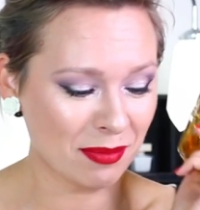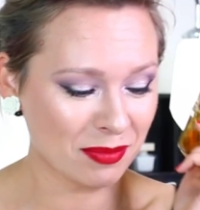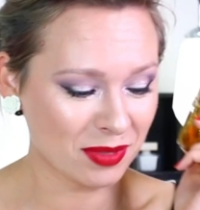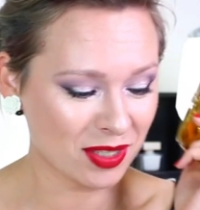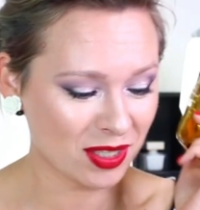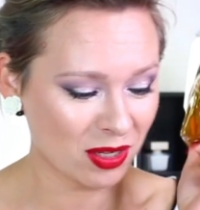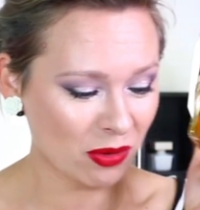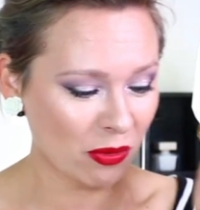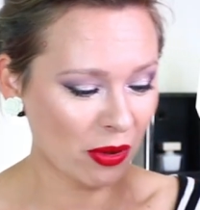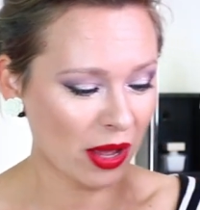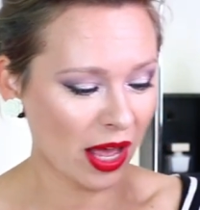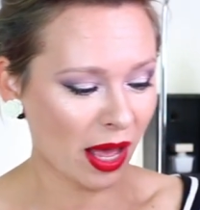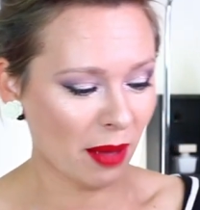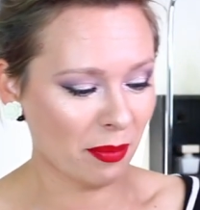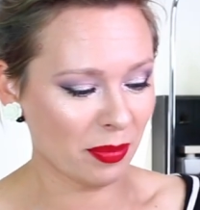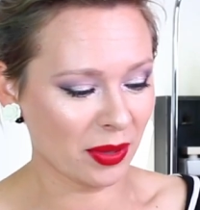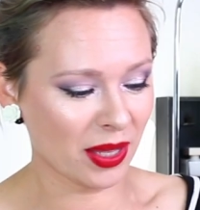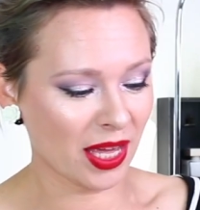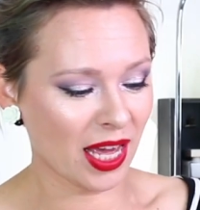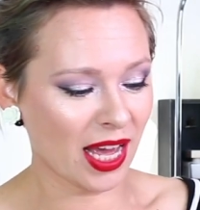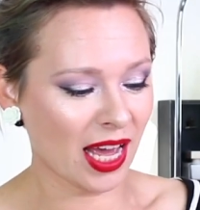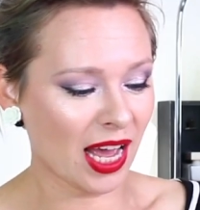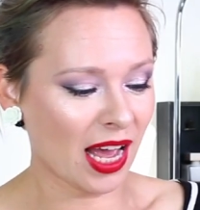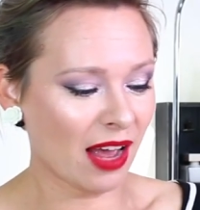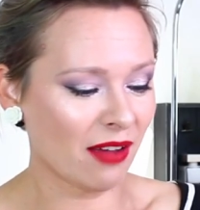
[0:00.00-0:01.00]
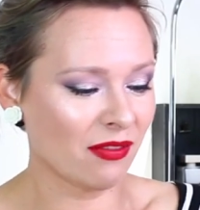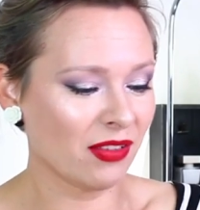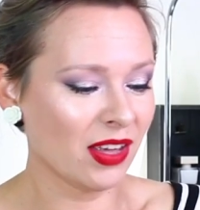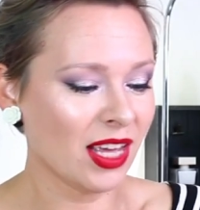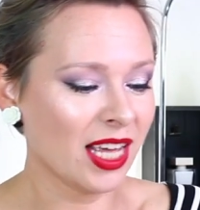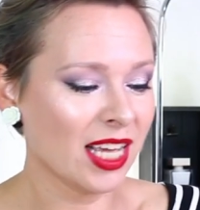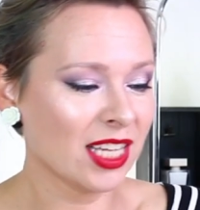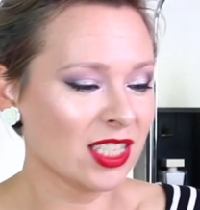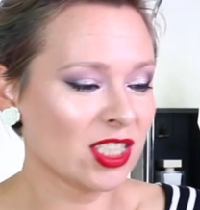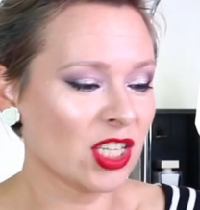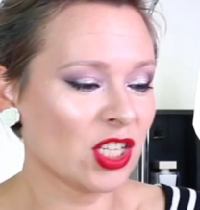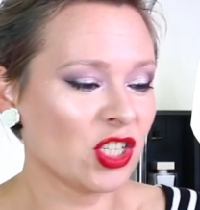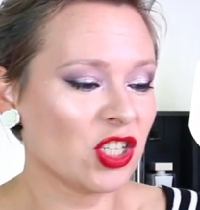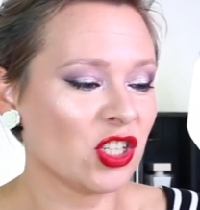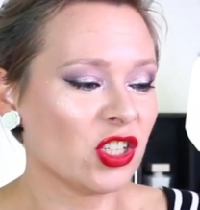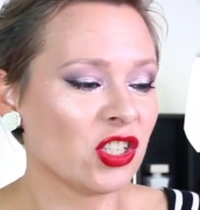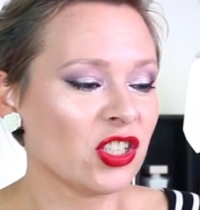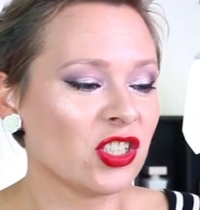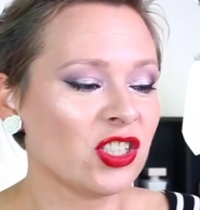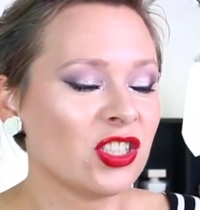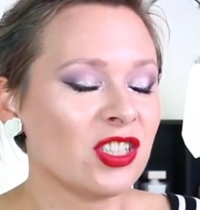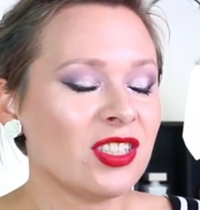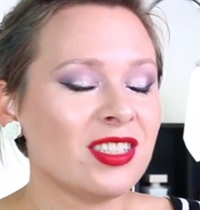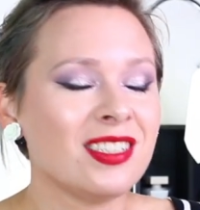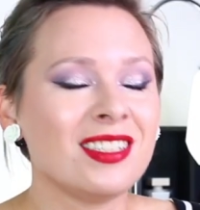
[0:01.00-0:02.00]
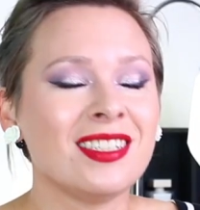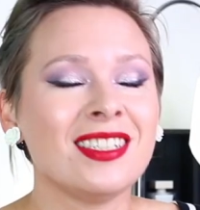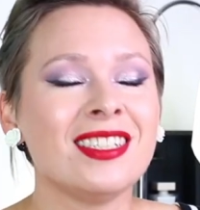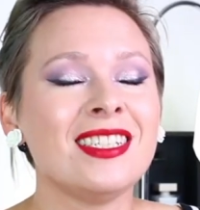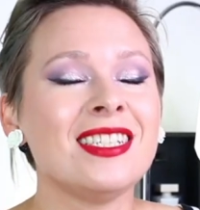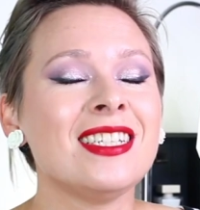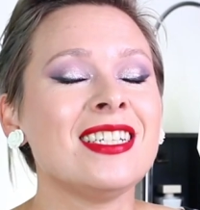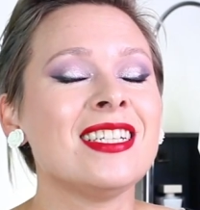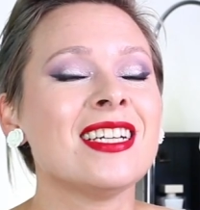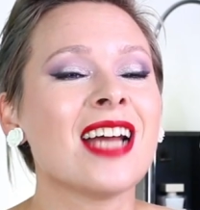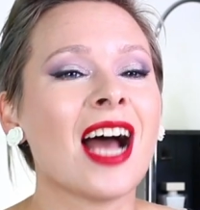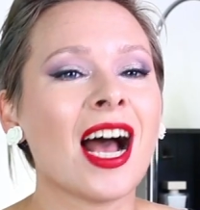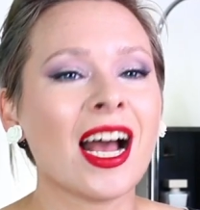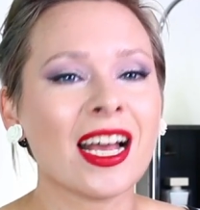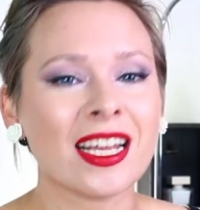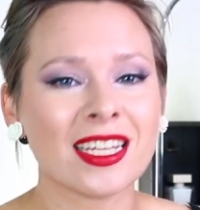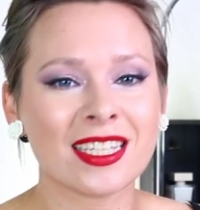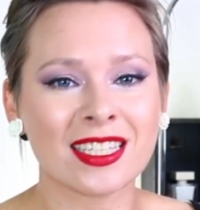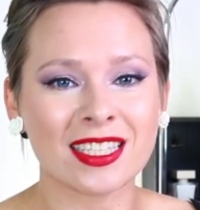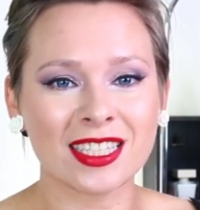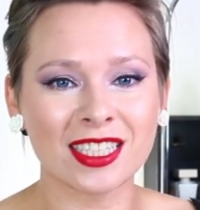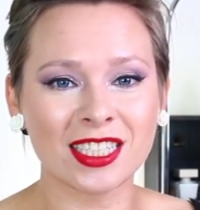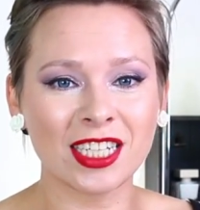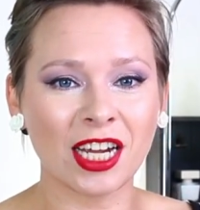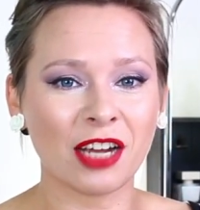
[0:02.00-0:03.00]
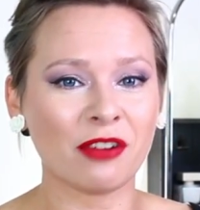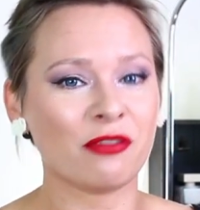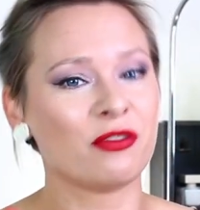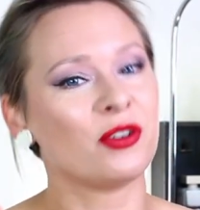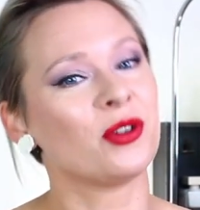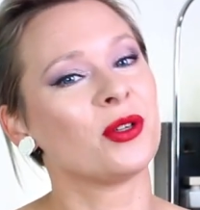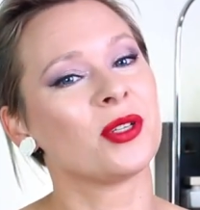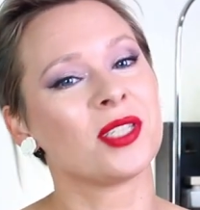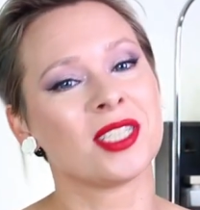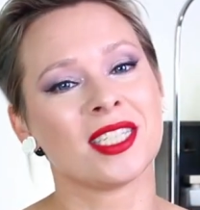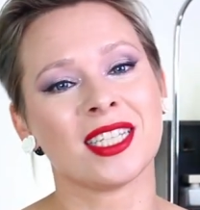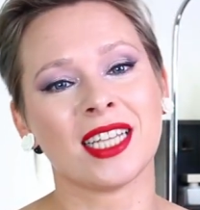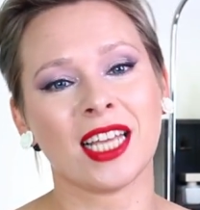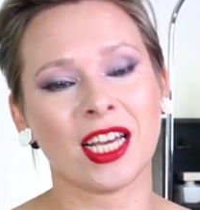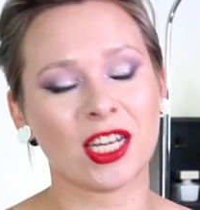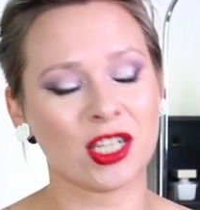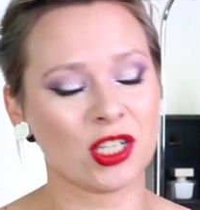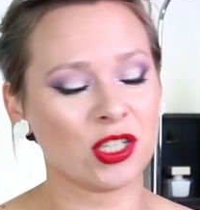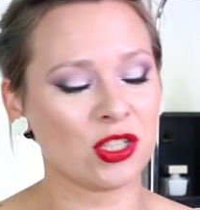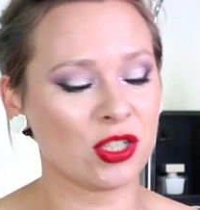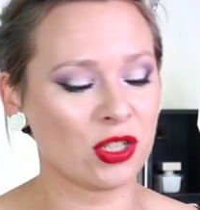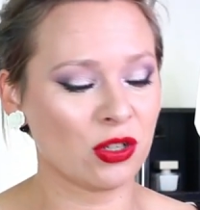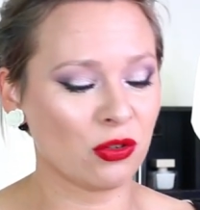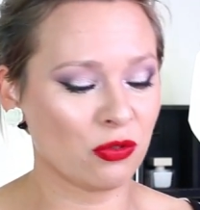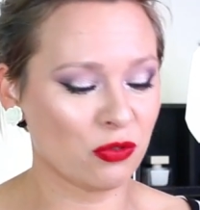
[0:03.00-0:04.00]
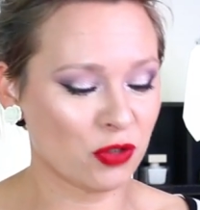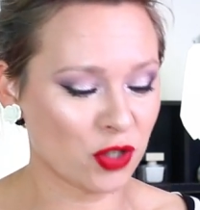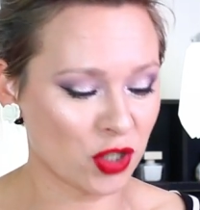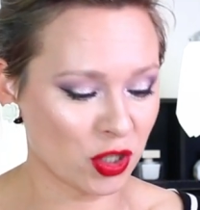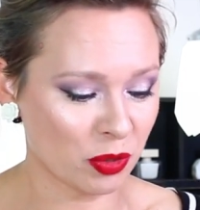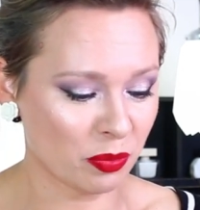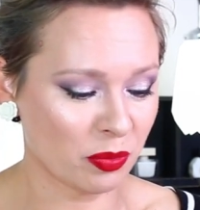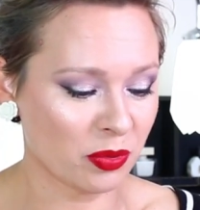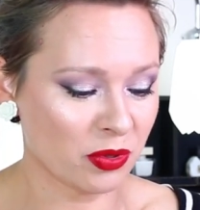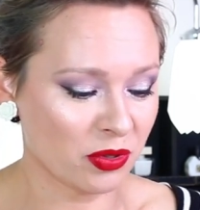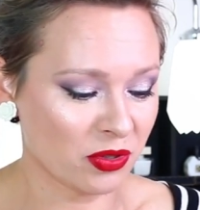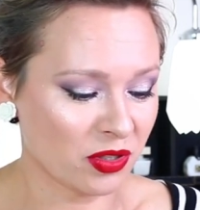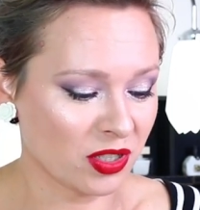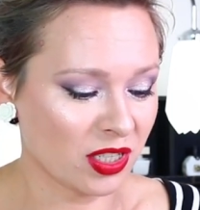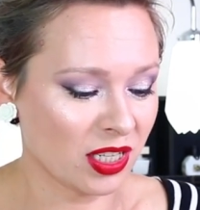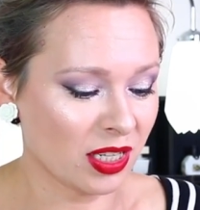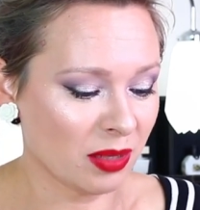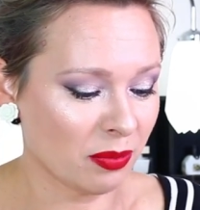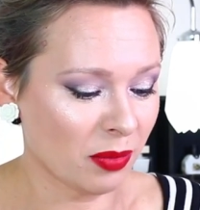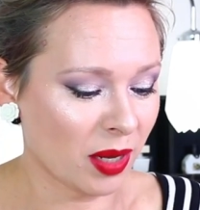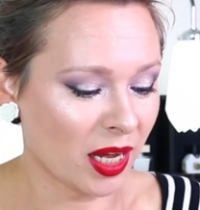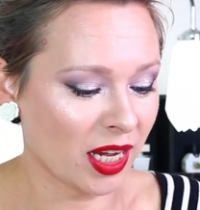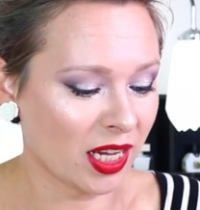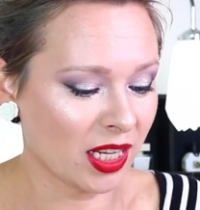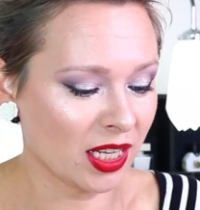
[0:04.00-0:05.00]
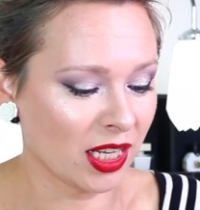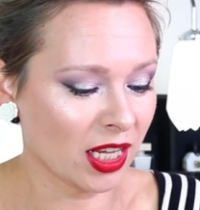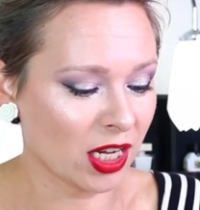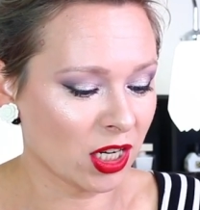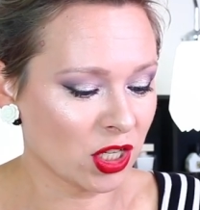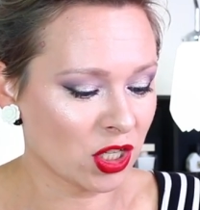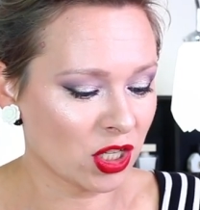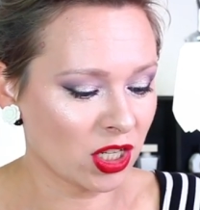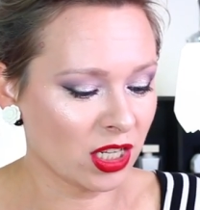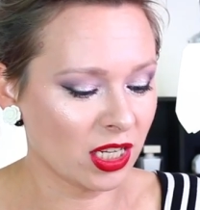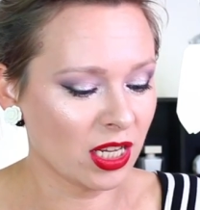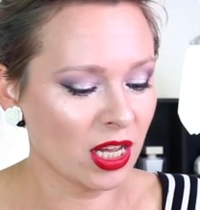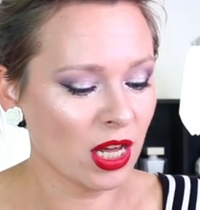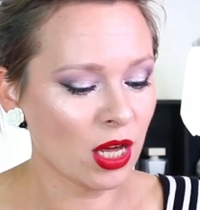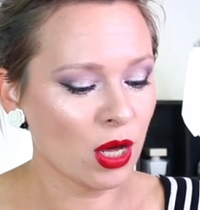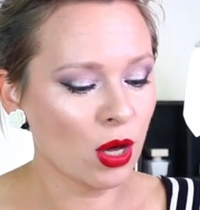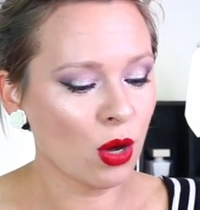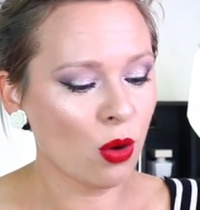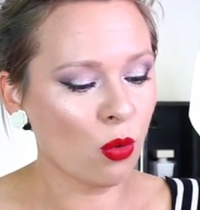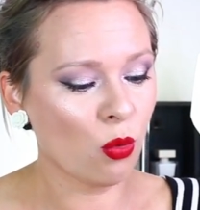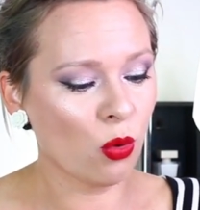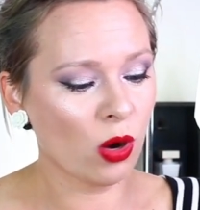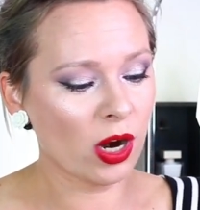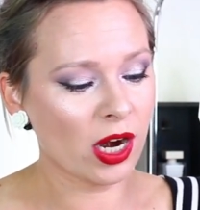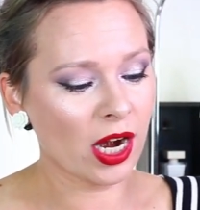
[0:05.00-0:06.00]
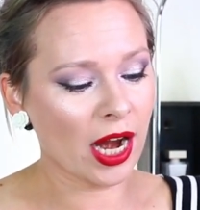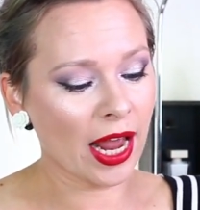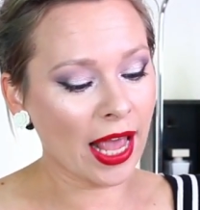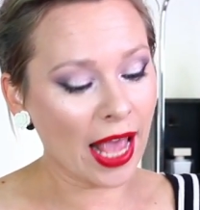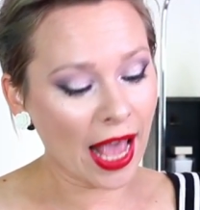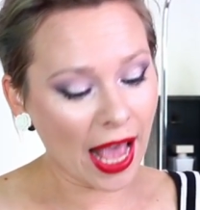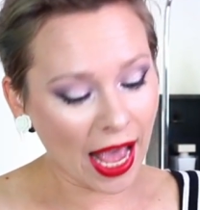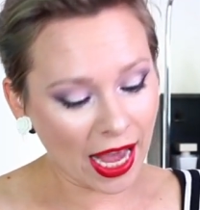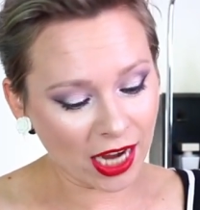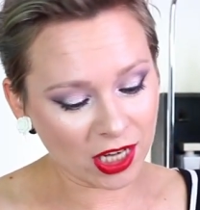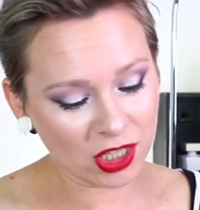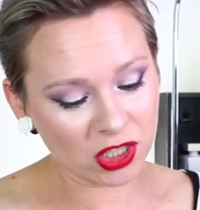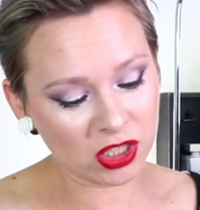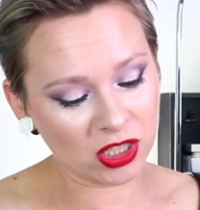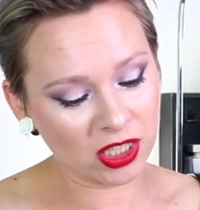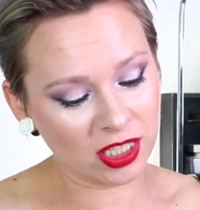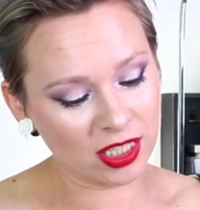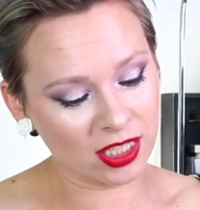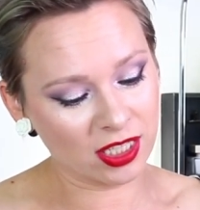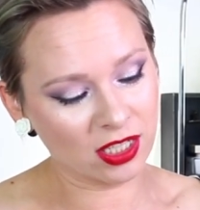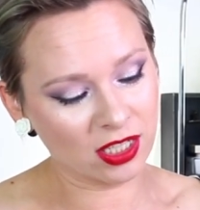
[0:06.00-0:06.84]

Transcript: I'm so happy I have such a nice diverse selections of shippers in my collection, where I actually